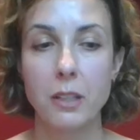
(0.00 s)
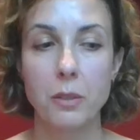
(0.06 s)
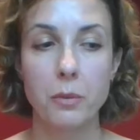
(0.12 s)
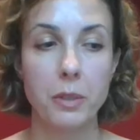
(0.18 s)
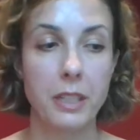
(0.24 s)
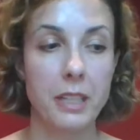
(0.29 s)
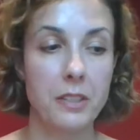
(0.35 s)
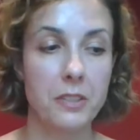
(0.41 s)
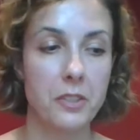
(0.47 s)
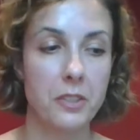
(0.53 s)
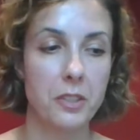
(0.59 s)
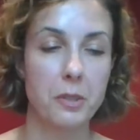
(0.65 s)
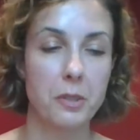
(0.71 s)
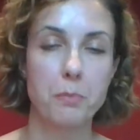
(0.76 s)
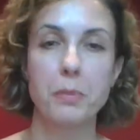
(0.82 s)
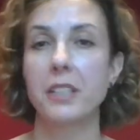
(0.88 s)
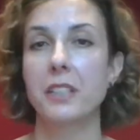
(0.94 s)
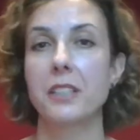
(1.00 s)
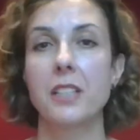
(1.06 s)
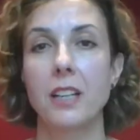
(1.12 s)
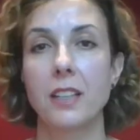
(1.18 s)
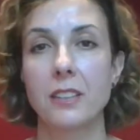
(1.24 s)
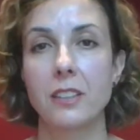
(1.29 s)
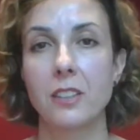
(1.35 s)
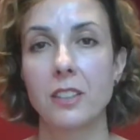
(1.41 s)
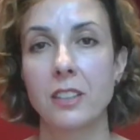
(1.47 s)
when he's just but a
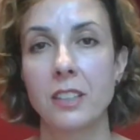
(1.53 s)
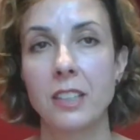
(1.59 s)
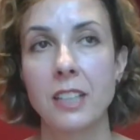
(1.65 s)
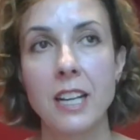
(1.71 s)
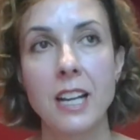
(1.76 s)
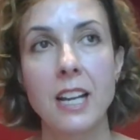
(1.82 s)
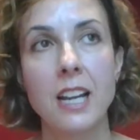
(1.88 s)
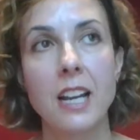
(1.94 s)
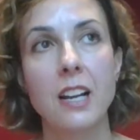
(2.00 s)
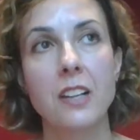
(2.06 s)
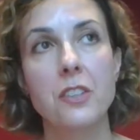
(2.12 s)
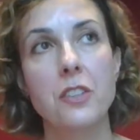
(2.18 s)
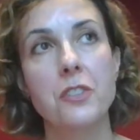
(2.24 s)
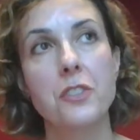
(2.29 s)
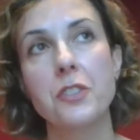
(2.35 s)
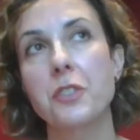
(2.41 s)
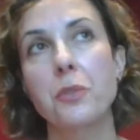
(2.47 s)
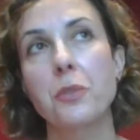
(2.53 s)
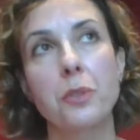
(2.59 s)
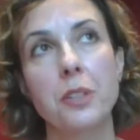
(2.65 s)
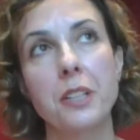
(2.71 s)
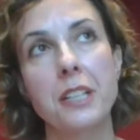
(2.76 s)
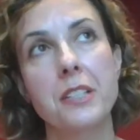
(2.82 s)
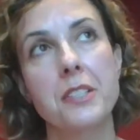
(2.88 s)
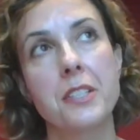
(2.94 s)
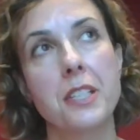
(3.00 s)
toddler.
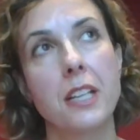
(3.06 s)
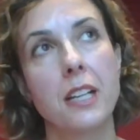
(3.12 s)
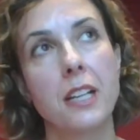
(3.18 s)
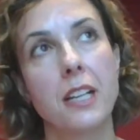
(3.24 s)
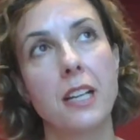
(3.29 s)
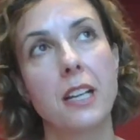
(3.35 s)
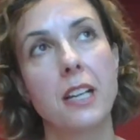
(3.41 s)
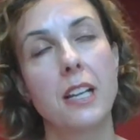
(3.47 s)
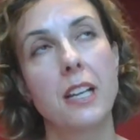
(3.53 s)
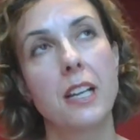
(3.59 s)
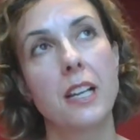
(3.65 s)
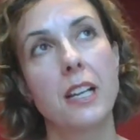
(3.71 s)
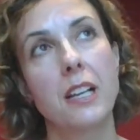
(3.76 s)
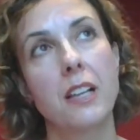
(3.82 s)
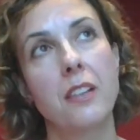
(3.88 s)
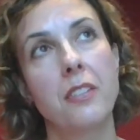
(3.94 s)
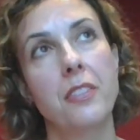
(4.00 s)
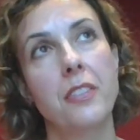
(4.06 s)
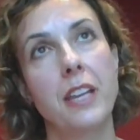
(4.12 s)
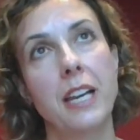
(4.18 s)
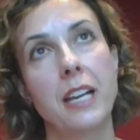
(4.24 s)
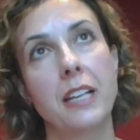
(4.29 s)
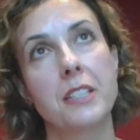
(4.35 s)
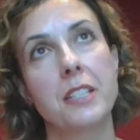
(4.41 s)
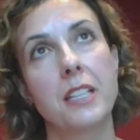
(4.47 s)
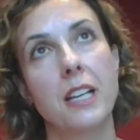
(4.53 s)
Stories
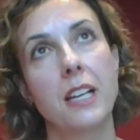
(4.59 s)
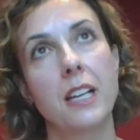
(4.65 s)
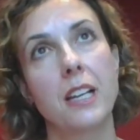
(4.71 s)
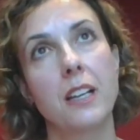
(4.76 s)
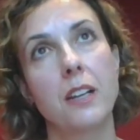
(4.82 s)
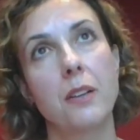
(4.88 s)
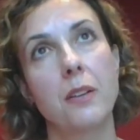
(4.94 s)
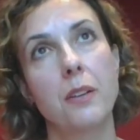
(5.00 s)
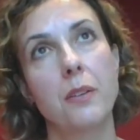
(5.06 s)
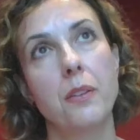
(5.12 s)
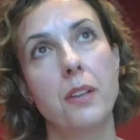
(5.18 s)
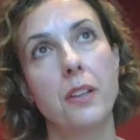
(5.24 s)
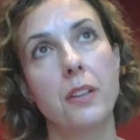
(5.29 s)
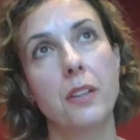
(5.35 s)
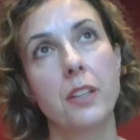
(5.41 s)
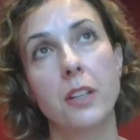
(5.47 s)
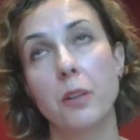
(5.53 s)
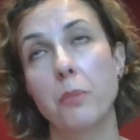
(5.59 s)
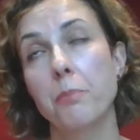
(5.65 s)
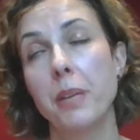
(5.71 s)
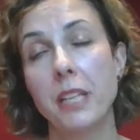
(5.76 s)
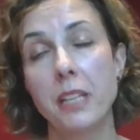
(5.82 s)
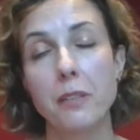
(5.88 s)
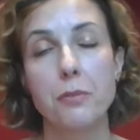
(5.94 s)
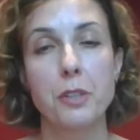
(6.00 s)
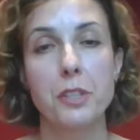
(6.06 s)
that, you know,
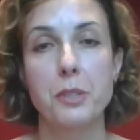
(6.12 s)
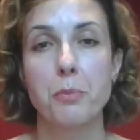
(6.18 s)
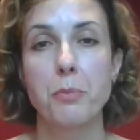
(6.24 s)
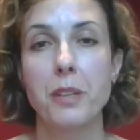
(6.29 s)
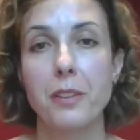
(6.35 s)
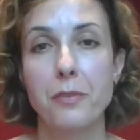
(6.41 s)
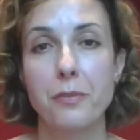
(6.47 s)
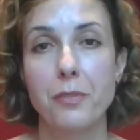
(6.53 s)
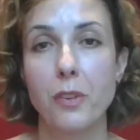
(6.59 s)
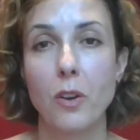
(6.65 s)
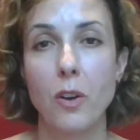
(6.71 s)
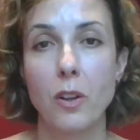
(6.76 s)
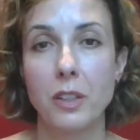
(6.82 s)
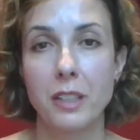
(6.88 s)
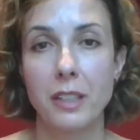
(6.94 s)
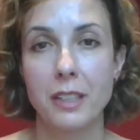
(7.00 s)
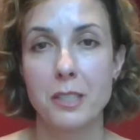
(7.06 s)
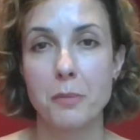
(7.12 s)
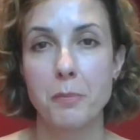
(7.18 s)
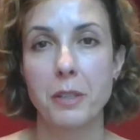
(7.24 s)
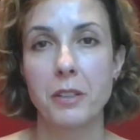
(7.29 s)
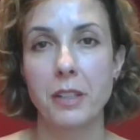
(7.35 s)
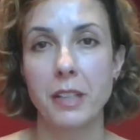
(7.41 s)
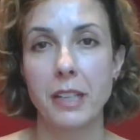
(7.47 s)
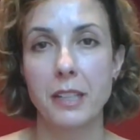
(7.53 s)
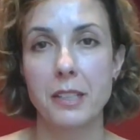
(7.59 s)
many of which we've all
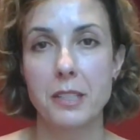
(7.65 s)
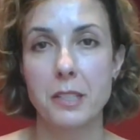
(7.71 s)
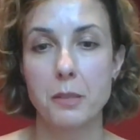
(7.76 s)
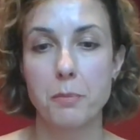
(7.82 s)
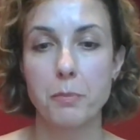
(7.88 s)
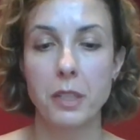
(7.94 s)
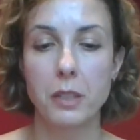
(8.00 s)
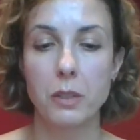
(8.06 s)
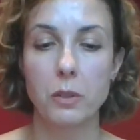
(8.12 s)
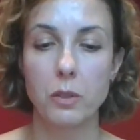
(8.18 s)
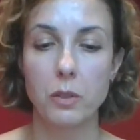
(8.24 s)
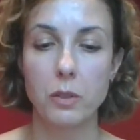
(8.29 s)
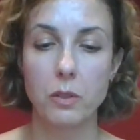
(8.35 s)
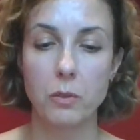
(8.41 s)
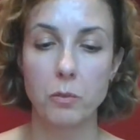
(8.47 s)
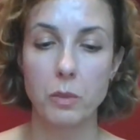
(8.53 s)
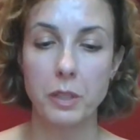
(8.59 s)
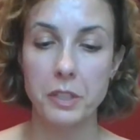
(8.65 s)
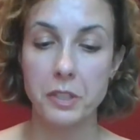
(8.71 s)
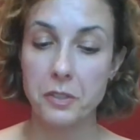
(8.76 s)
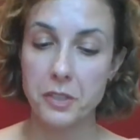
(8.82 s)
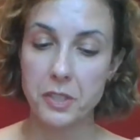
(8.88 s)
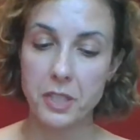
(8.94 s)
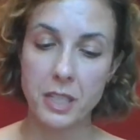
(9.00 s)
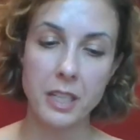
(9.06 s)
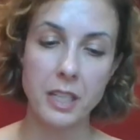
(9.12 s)
experienced, but when you
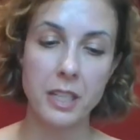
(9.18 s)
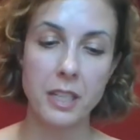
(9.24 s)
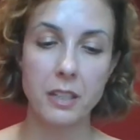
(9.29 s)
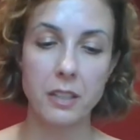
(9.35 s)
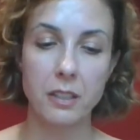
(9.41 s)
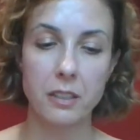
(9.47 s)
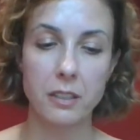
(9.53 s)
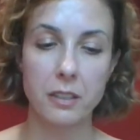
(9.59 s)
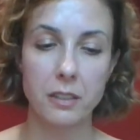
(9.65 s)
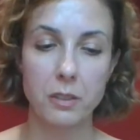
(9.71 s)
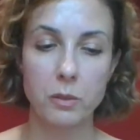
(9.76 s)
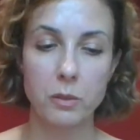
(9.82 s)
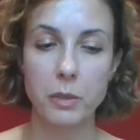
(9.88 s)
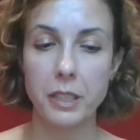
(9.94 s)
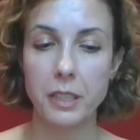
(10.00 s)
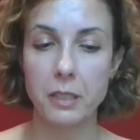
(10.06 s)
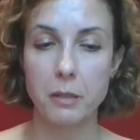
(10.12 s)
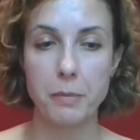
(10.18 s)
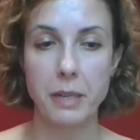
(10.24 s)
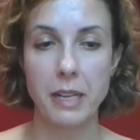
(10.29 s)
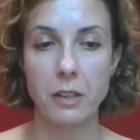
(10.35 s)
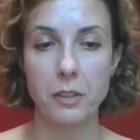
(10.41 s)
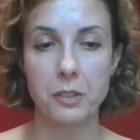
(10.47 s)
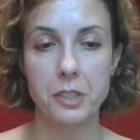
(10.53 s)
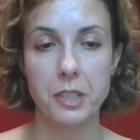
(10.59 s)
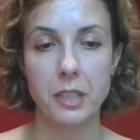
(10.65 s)
see written
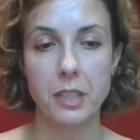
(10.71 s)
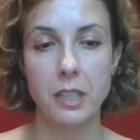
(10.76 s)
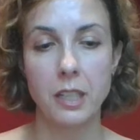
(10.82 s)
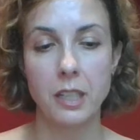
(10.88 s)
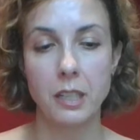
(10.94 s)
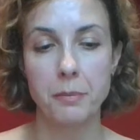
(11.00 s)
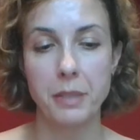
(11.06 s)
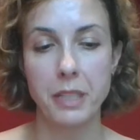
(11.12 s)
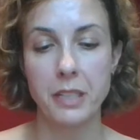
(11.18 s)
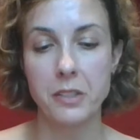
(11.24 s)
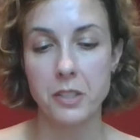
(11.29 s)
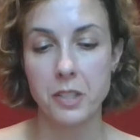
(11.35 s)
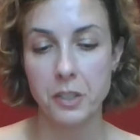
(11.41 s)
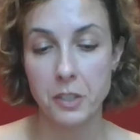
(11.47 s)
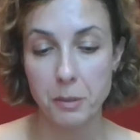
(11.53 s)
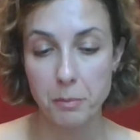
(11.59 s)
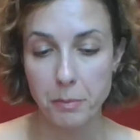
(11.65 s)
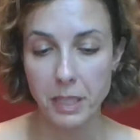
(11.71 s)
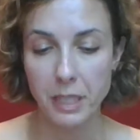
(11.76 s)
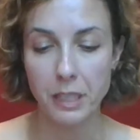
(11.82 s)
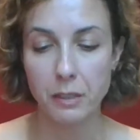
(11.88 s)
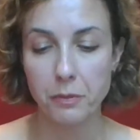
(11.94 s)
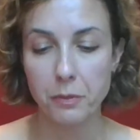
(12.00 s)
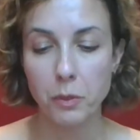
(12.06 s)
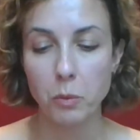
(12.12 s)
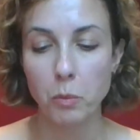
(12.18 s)
about in such a
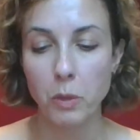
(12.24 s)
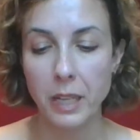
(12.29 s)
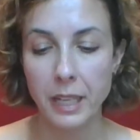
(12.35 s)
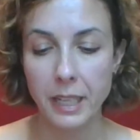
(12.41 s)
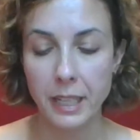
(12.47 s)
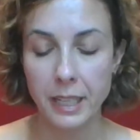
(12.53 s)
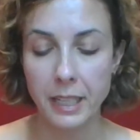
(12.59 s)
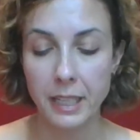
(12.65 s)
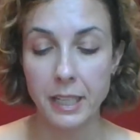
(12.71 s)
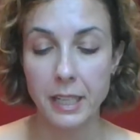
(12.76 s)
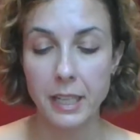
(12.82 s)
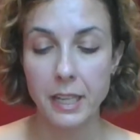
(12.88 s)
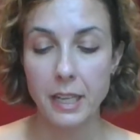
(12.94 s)
meaningful way,